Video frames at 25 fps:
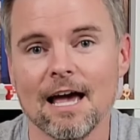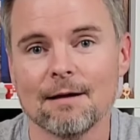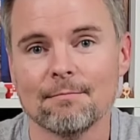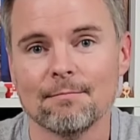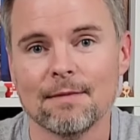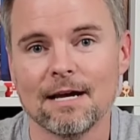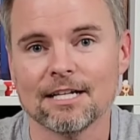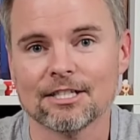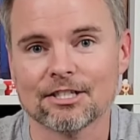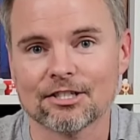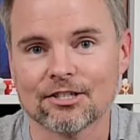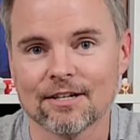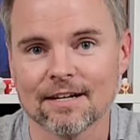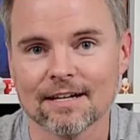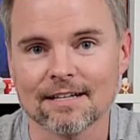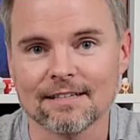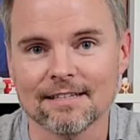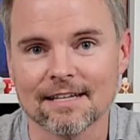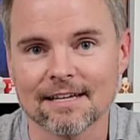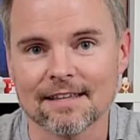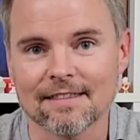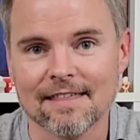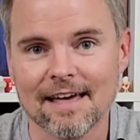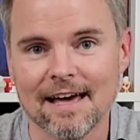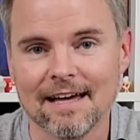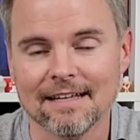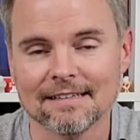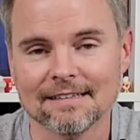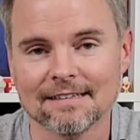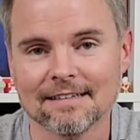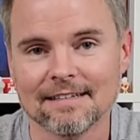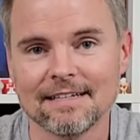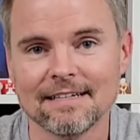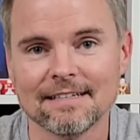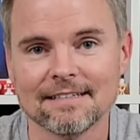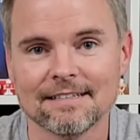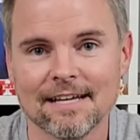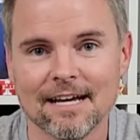Make sure to click that
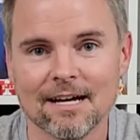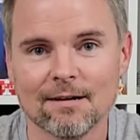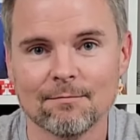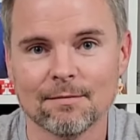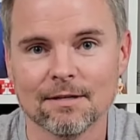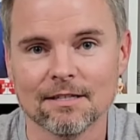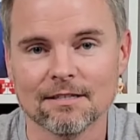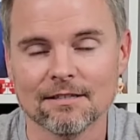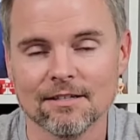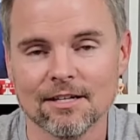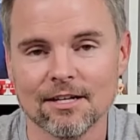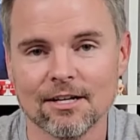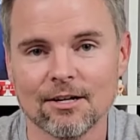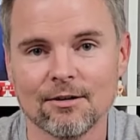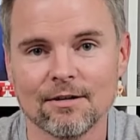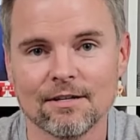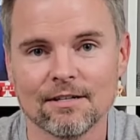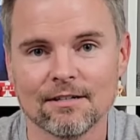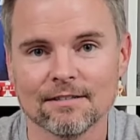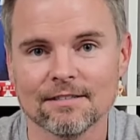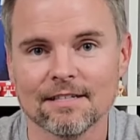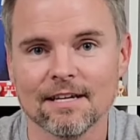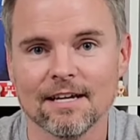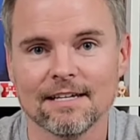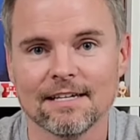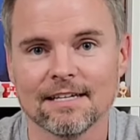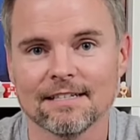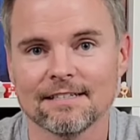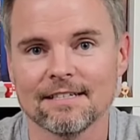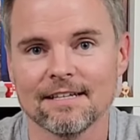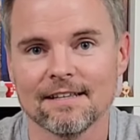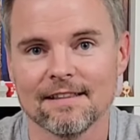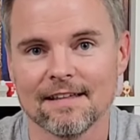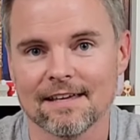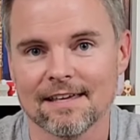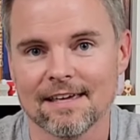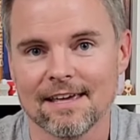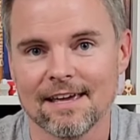link down below. It'll take you to
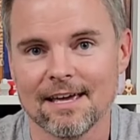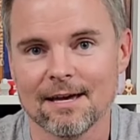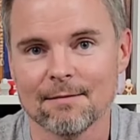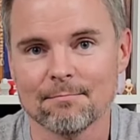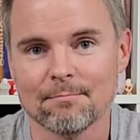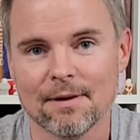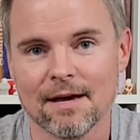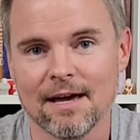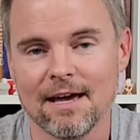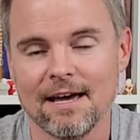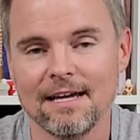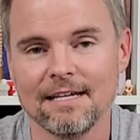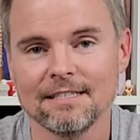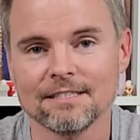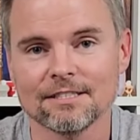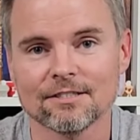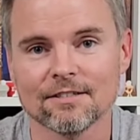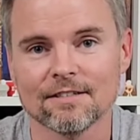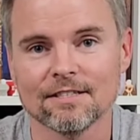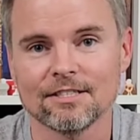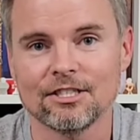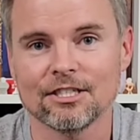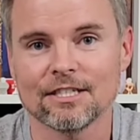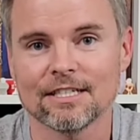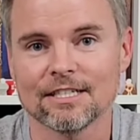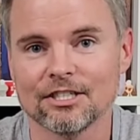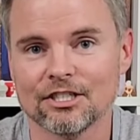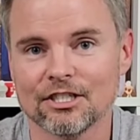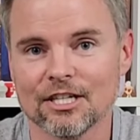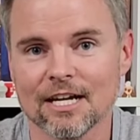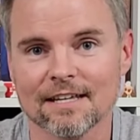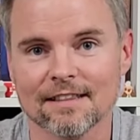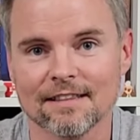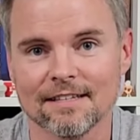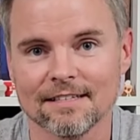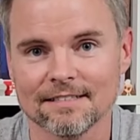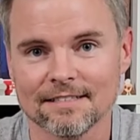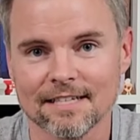the campaign so that you can
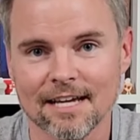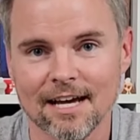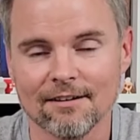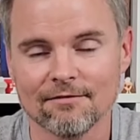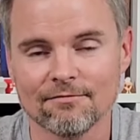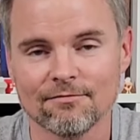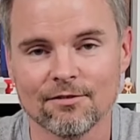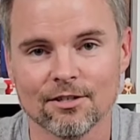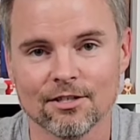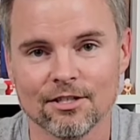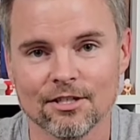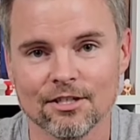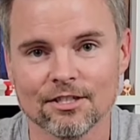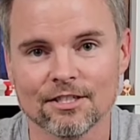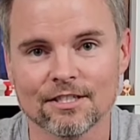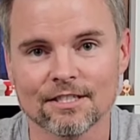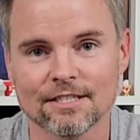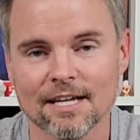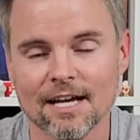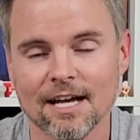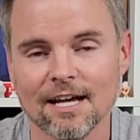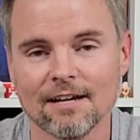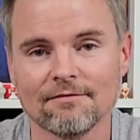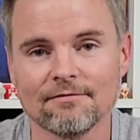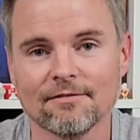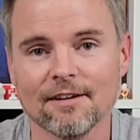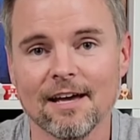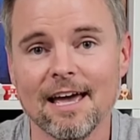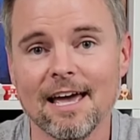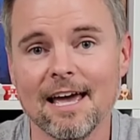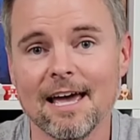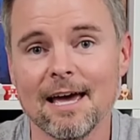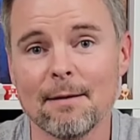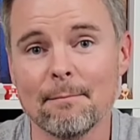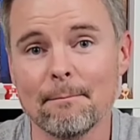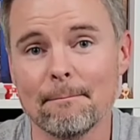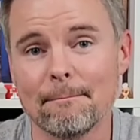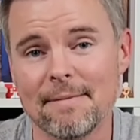check this out for yourself
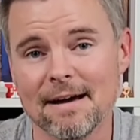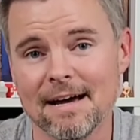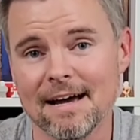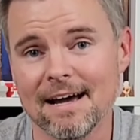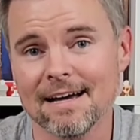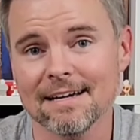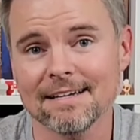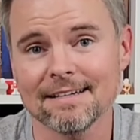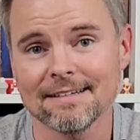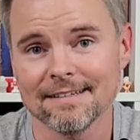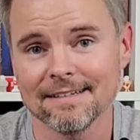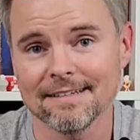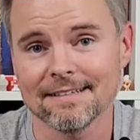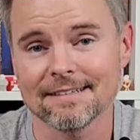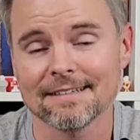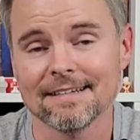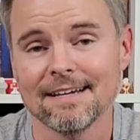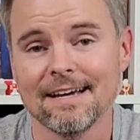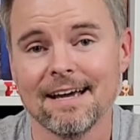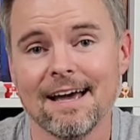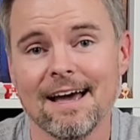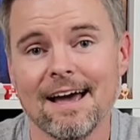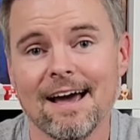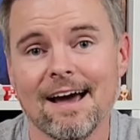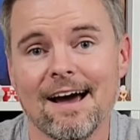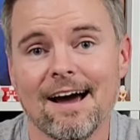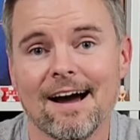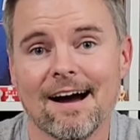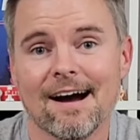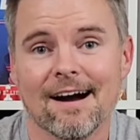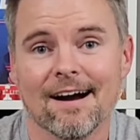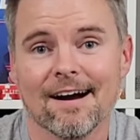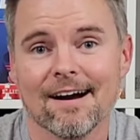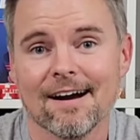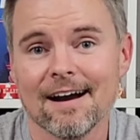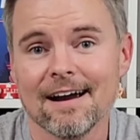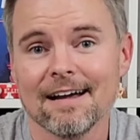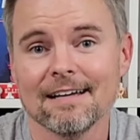and back it.
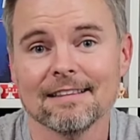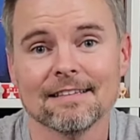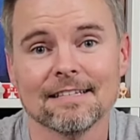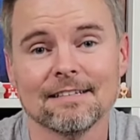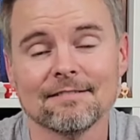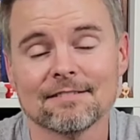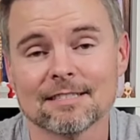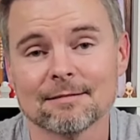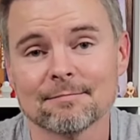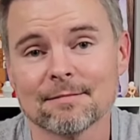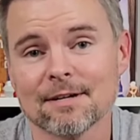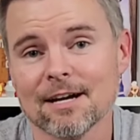All right, leave some